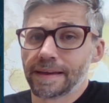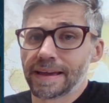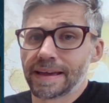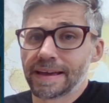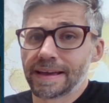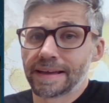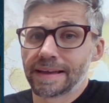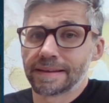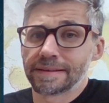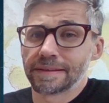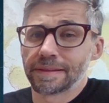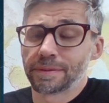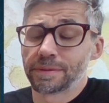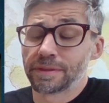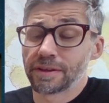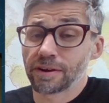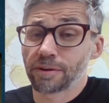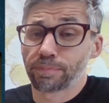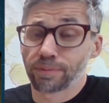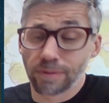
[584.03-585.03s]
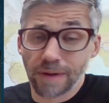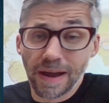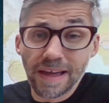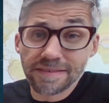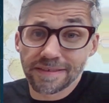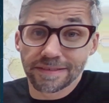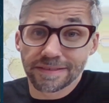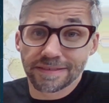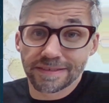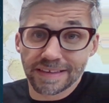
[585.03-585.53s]
And their
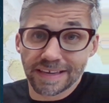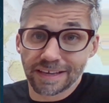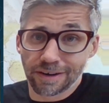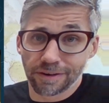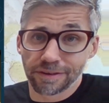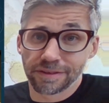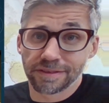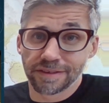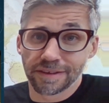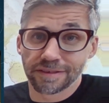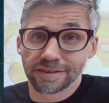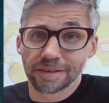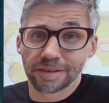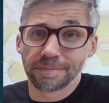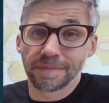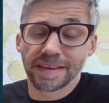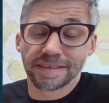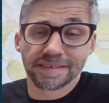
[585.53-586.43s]
presence in our system